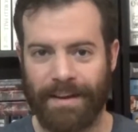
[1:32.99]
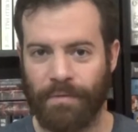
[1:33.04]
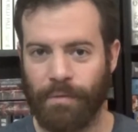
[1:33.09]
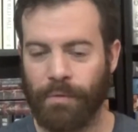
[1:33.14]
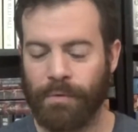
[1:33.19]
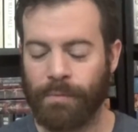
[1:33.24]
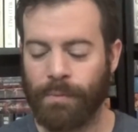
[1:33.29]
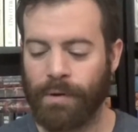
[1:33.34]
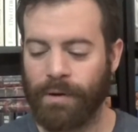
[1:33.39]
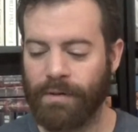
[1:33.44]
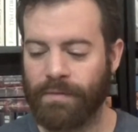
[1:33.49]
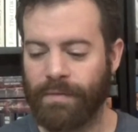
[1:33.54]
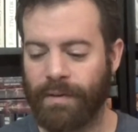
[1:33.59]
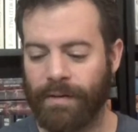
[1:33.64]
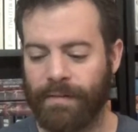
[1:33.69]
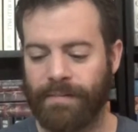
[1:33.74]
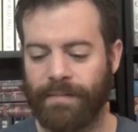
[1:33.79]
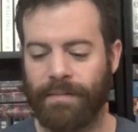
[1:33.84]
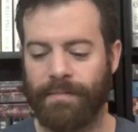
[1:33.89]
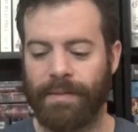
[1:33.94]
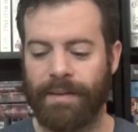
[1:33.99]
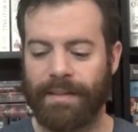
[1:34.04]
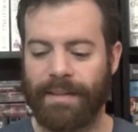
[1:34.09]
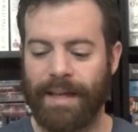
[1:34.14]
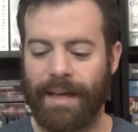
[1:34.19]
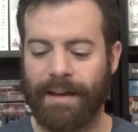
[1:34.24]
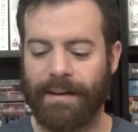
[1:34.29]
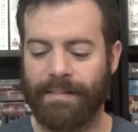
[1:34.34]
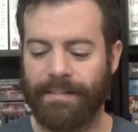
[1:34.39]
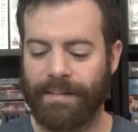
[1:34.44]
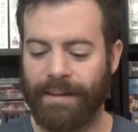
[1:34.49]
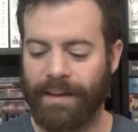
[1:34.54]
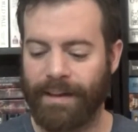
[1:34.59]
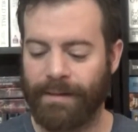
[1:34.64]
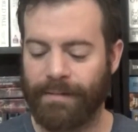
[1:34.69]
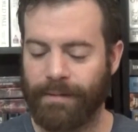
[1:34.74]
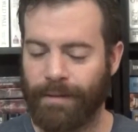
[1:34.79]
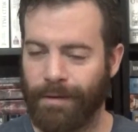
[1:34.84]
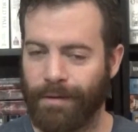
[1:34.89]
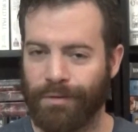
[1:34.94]
Every once in a while you find stuff like that, and it's like
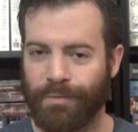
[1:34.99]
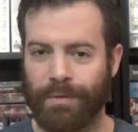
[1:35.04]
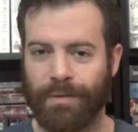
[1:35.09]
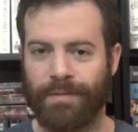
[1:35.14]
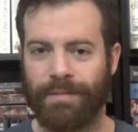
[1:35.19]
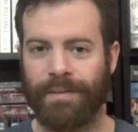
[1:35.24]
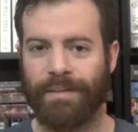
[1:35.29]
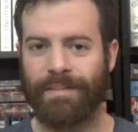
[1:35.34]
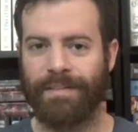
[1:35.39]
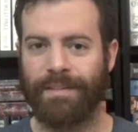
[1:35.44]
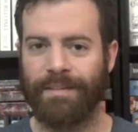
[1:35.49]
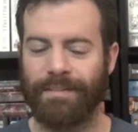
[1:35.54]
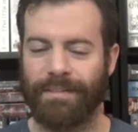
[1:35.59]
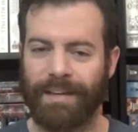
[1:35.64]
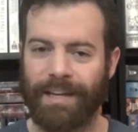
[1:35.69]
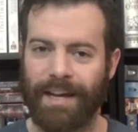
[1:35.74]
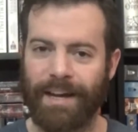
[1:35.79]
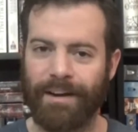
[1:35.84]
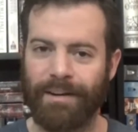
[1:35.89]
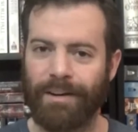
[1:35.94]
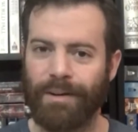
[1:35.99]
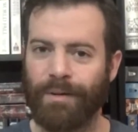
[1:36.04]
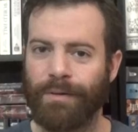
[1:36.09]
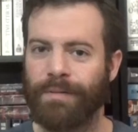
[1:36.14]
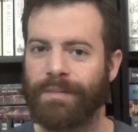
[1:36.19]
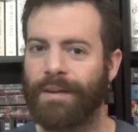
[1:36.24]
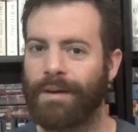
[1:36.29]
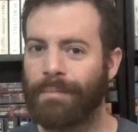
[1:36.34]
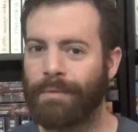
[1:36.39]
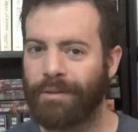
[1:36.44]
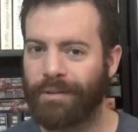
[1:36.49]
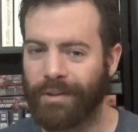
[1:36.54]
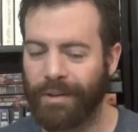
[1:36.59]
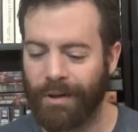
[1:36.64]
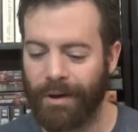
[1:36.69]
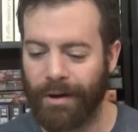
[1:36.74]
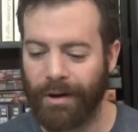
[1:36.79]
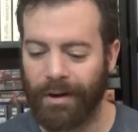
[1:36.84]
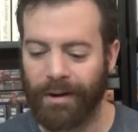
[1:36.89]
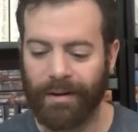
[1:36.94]
I saw a 360. was like I don't know, let's see how much
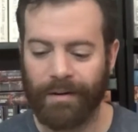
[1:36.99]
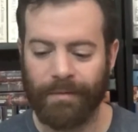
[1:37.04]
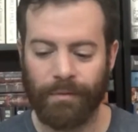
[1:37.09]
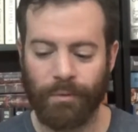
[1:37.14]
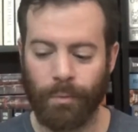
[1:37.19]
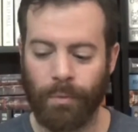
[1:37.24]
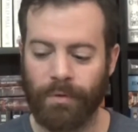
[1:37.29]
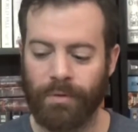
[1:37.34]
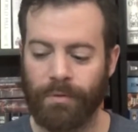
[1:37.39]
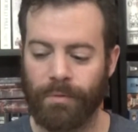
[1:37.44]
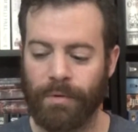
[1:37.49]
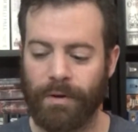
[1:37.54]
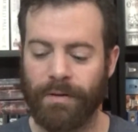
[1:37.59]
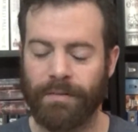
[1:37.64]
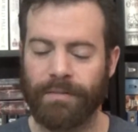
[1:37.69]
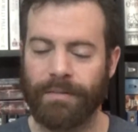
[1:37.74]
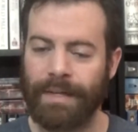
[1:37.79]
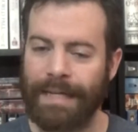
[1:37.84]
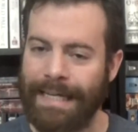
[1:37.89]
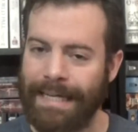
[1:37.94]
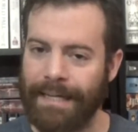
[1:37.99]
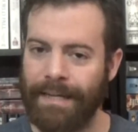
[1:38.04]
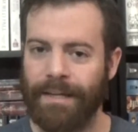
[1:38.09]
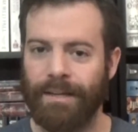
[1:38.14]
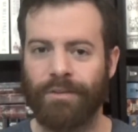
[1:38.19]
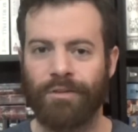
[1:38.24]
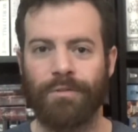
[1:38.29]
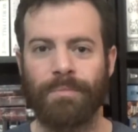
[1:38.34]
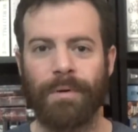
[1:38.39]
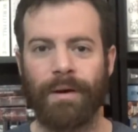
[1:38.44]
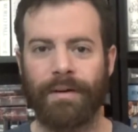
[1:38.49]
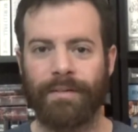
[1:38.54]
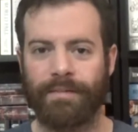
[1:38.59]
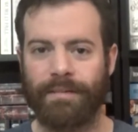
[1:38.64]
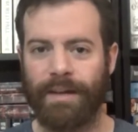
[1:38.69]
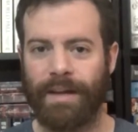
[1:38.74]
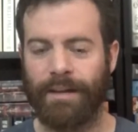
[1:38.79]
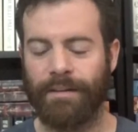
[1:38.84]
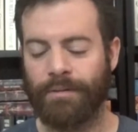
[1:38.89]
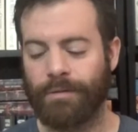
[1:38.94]
they are. If it's worth the risk, two
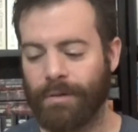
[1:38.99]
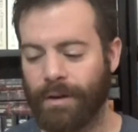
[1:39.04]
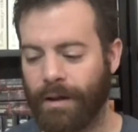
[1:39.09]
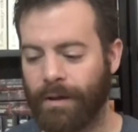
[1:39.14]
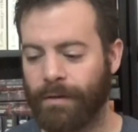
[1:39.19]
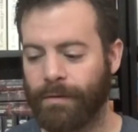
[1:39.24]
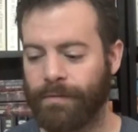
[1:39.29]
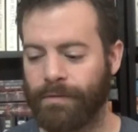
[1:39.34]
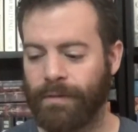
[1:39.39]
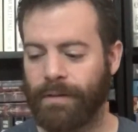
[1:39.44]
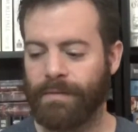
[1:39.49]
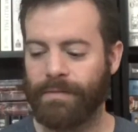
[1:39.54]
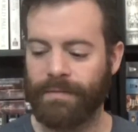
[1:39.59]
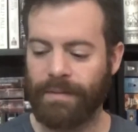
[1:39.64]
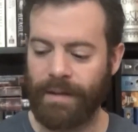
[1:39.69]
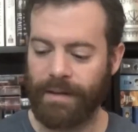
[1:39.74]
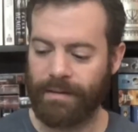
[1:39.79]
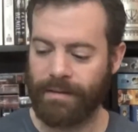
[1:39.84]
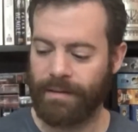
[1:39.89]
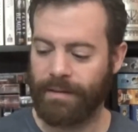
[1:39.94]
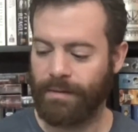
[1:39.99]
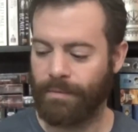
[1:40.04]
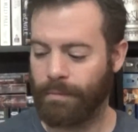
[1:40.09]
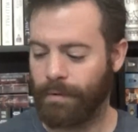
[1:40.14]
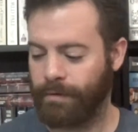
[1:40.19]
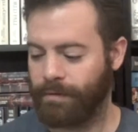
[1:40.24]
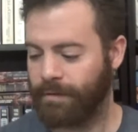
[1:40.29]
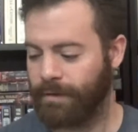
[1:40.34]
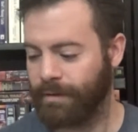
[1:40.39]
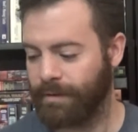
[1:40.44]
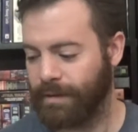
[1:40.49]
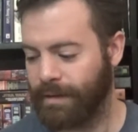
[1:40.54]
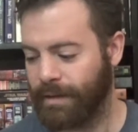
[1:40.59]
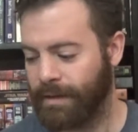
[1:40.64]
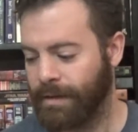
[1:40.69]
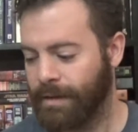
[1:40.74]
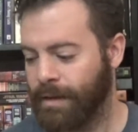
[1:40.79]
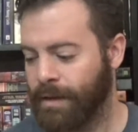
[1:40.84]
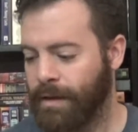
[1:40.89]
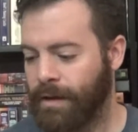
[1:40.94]
bucks. Yeah, two dollars. I'll even take the risk on
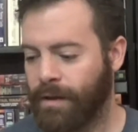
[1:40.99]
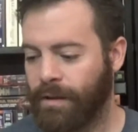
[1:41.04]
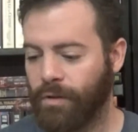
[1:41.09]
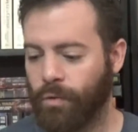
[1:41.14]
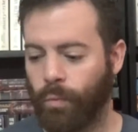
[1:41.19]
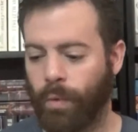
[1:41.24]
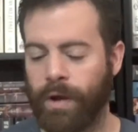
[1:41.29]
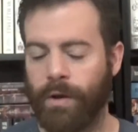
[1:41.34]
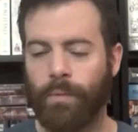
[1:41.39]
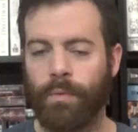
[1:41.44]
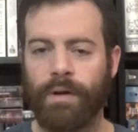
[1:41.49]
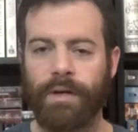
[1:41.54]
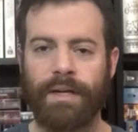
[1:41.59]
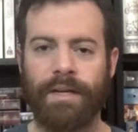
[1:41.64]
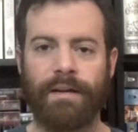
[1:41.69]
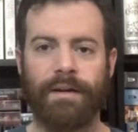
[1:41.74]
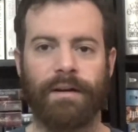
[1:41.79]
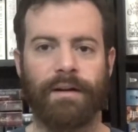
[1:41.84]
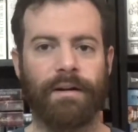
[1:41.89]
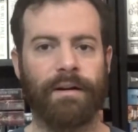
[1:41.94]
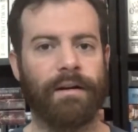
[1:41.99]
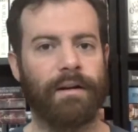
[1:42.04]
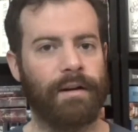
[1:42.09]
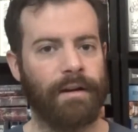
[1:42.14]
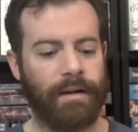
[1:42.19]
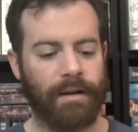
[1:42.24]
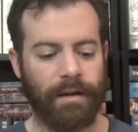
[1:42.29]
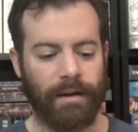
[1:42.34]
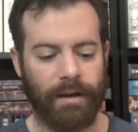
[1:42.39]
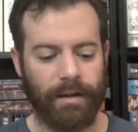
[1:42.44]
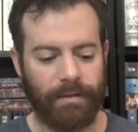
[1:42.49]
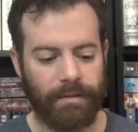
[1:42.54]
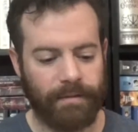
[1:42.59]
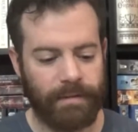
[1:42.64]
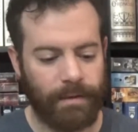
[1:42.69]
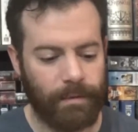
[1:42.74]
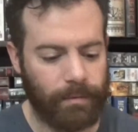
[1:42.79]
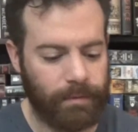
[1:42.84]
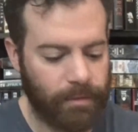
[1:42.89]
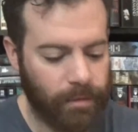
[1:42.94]
the the white one here uh, and
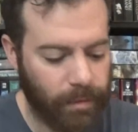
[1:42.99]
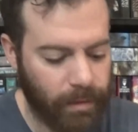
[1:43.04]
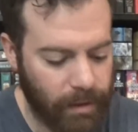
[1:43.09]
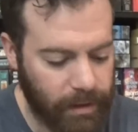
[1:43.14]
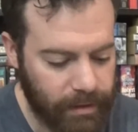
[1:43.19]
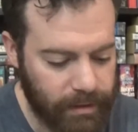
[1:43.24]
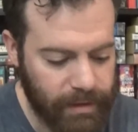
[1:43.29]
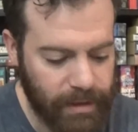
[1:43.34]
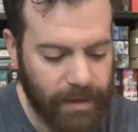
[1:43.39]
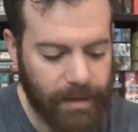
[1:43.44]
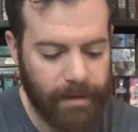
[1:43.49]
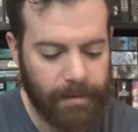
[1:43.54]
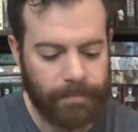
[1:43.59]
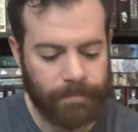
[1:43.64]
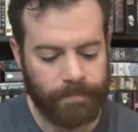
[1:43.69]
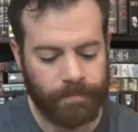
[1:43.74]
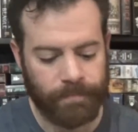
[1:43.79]
see what's going on there.